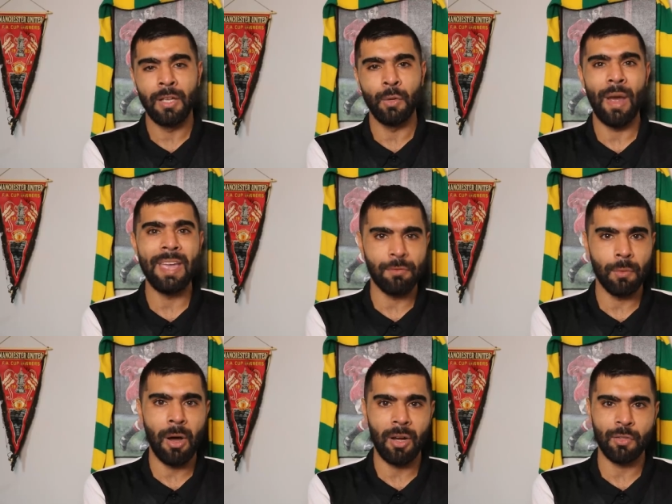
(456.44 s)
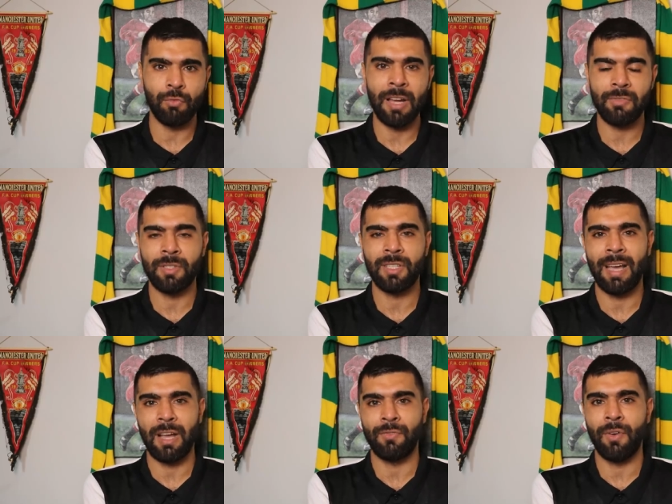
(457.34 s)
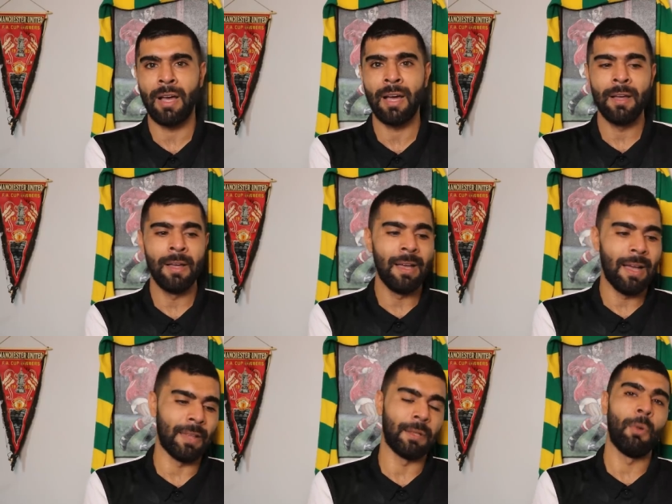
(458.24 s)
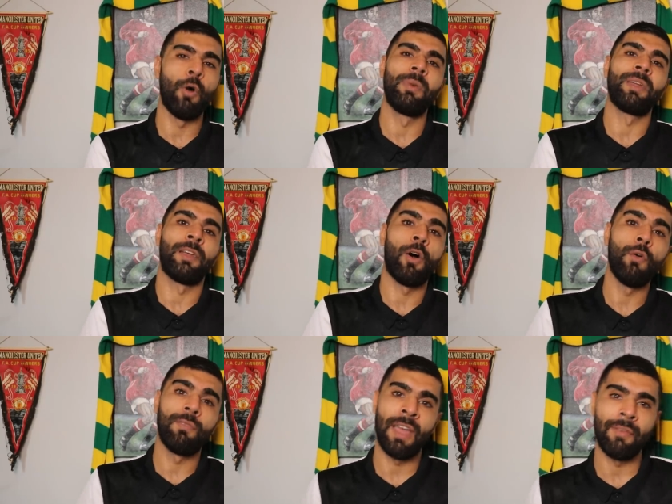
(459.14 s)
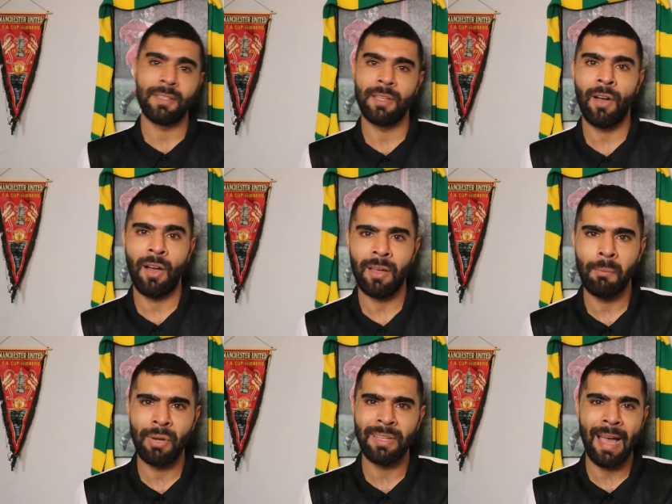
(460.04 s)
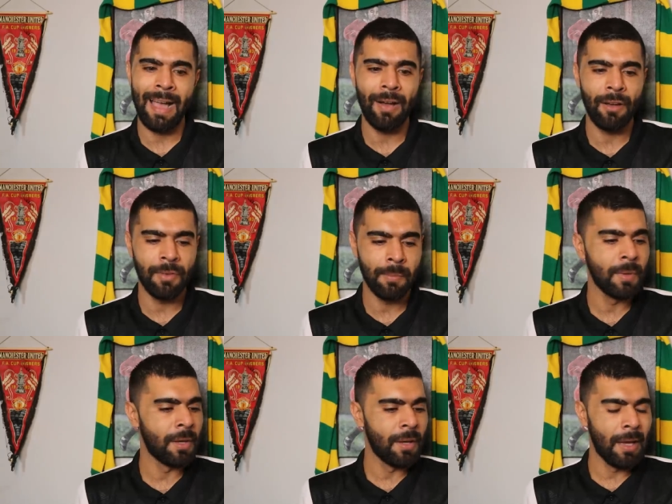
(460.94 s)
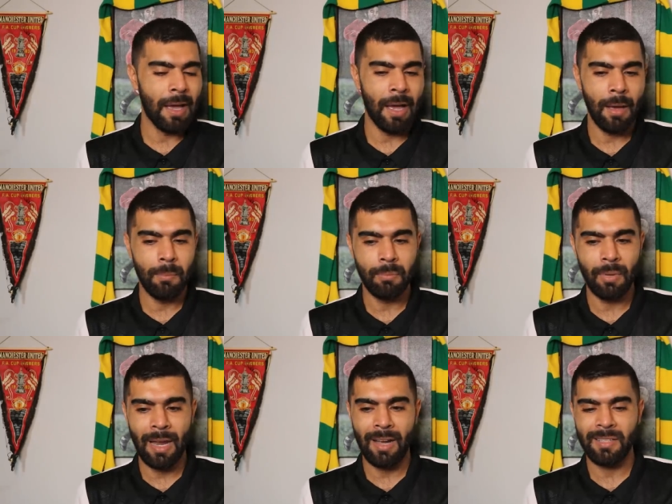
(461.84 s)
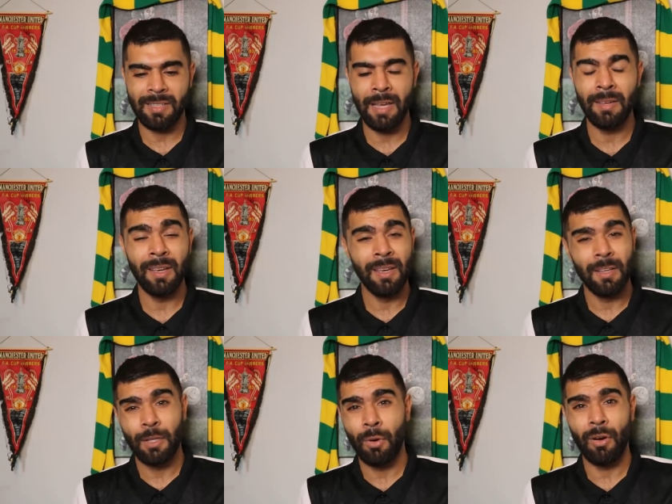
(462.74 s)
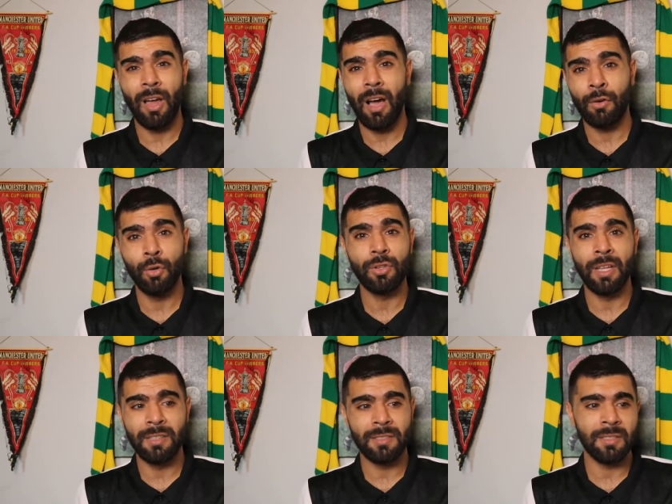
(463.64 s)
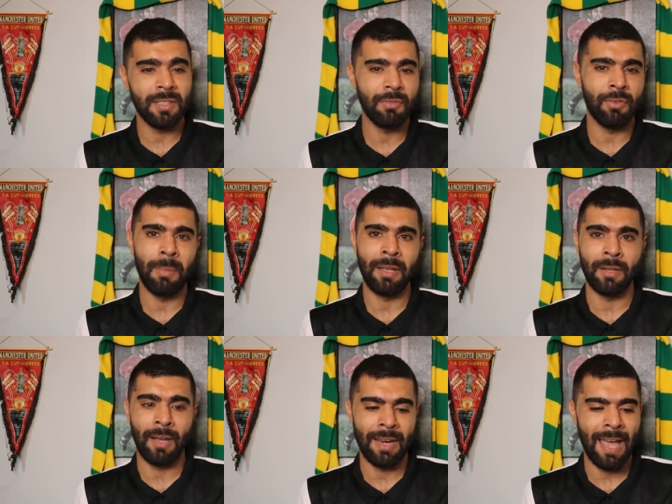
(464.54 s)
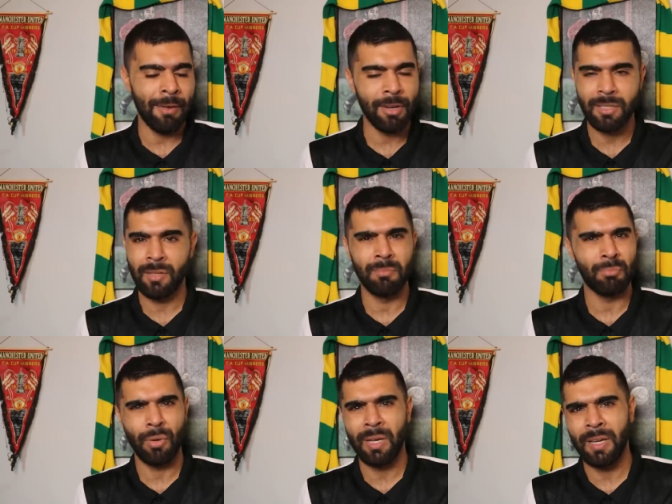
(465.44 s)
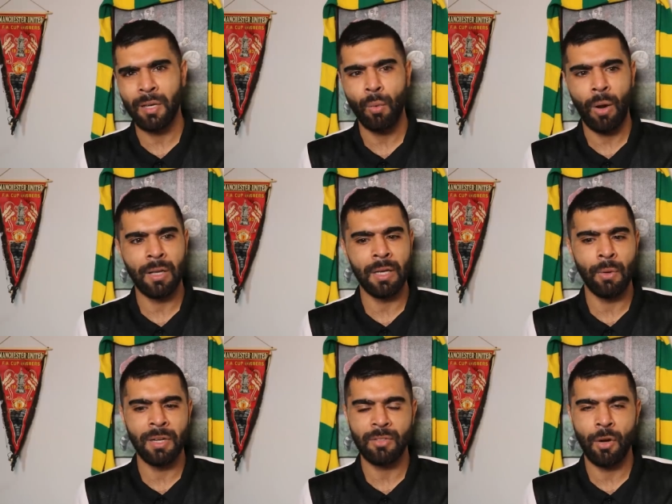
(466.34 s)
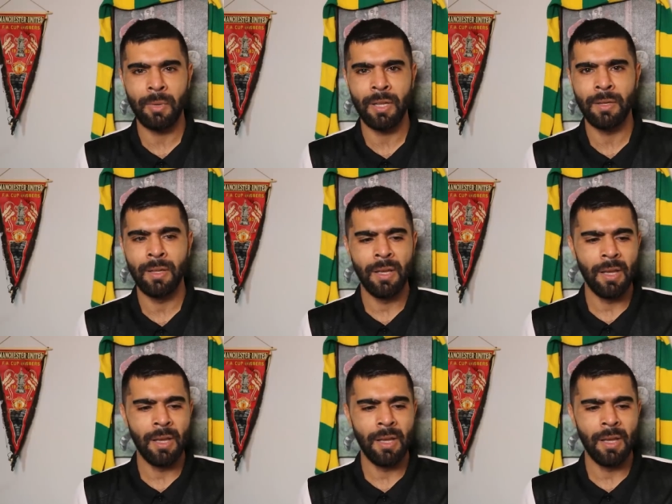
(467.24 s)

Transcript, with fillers: You're waiting for Marcus Rashford to catch fire at the moment, and hopefully Erik Ten Hag can bring that out of him. Um, but like I say, there were a lot of good things to see from Man United. Eriksen bringing in quality when he's coming in.